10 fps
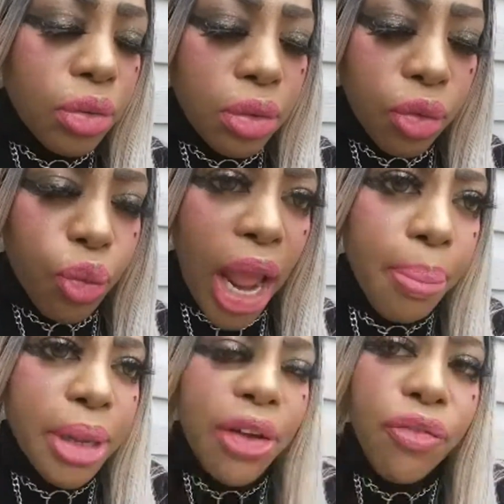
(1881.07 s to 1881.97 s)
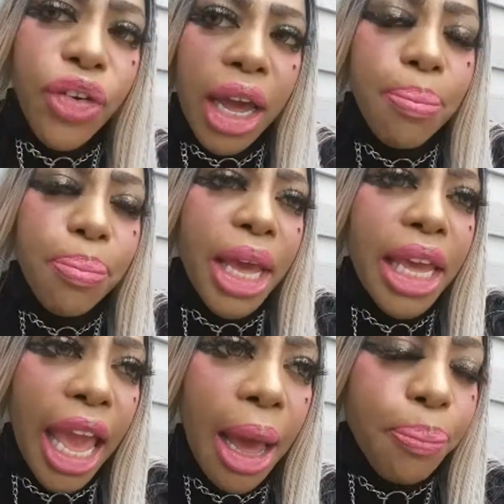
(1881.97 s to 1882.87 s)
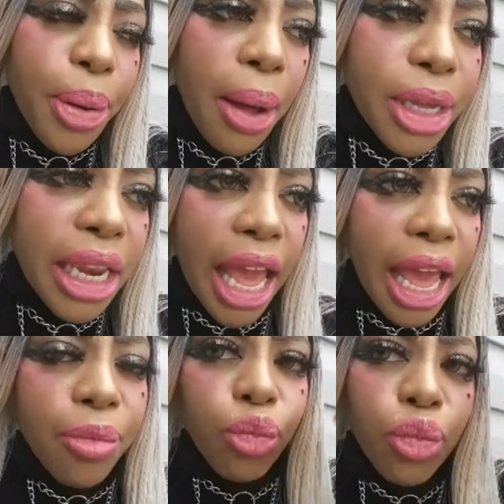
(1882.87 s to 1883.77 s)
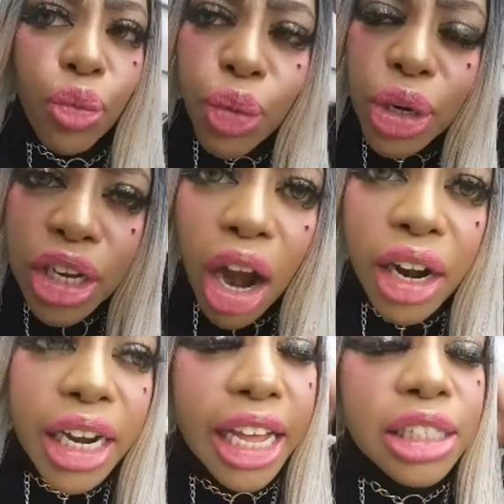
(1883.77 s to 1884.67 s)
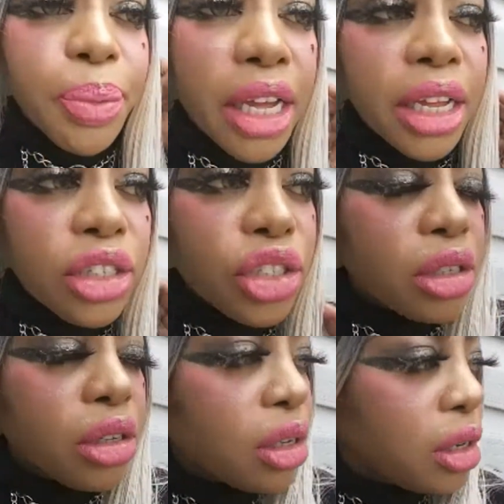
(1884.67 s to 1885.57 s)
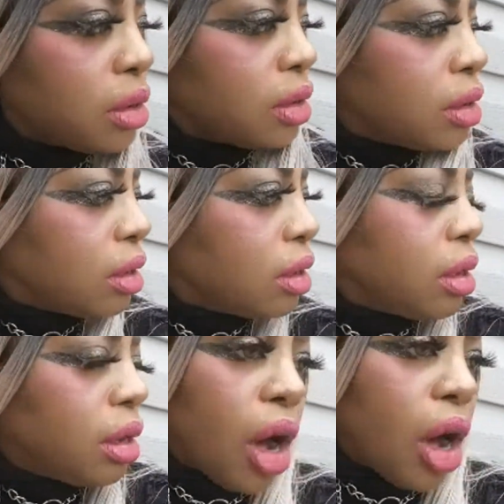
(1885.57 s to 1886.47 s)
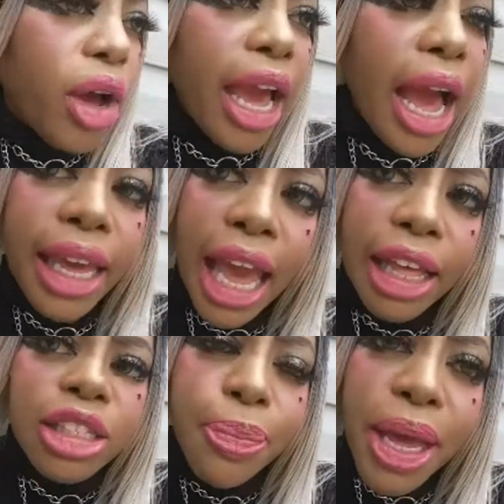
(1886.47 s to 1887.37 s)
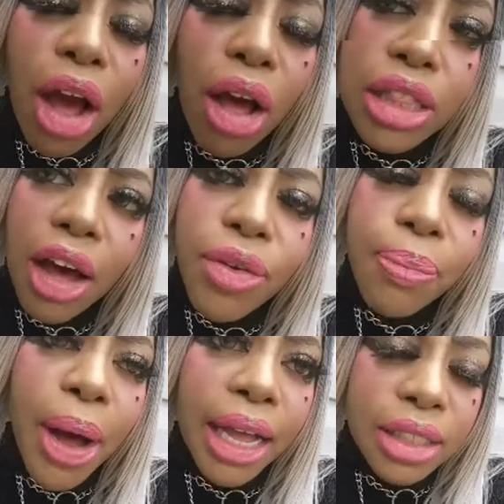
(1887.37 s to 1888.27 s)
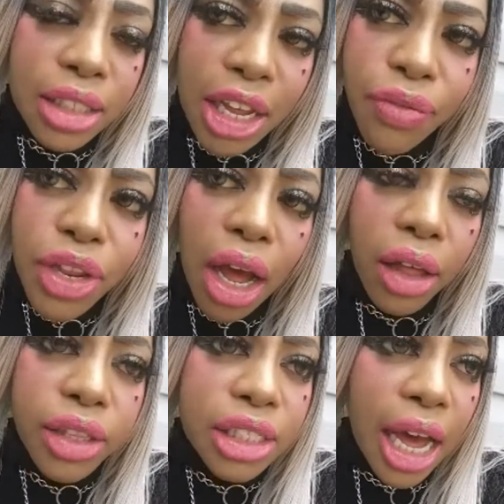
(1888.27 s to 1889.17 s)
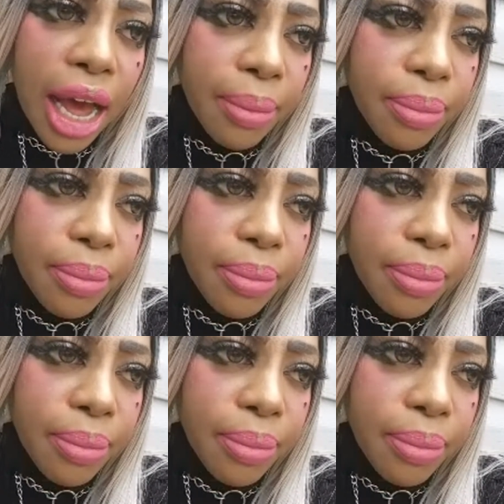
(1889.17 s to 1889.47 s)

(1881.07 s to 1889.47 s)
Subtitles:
Rambling fucking big head, pumpkin head, retarded ass bitch. Okay, I can't speak on love and positivity all the time.